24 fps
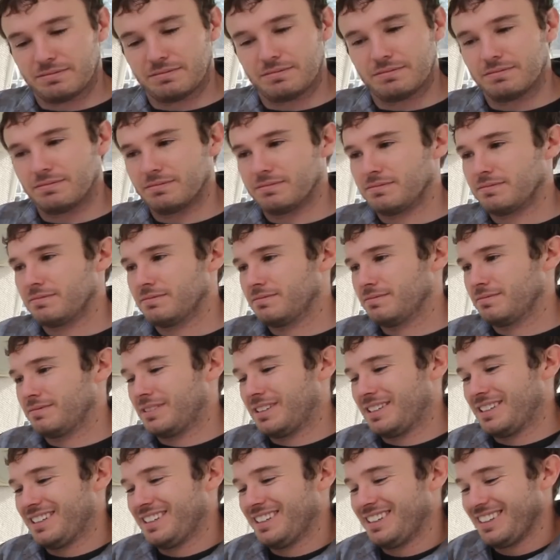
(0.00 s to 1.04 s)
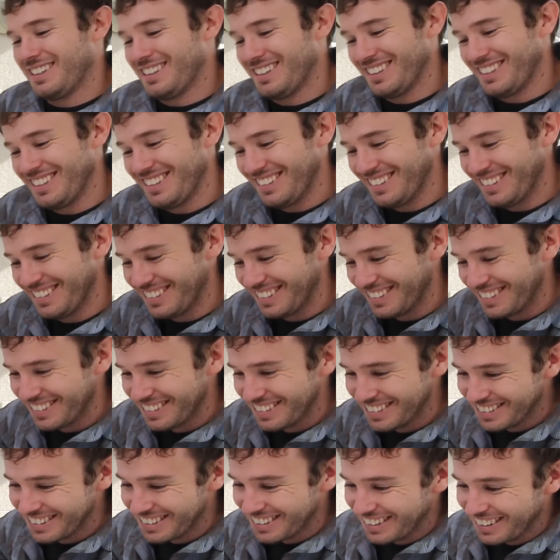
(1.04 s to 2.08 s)

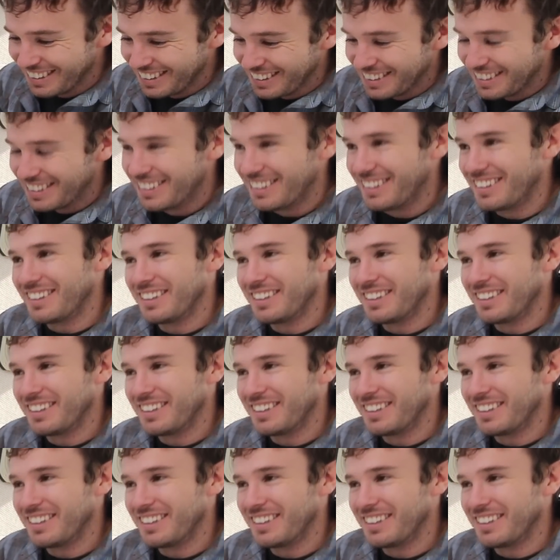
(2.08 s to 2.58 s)
(not speaking)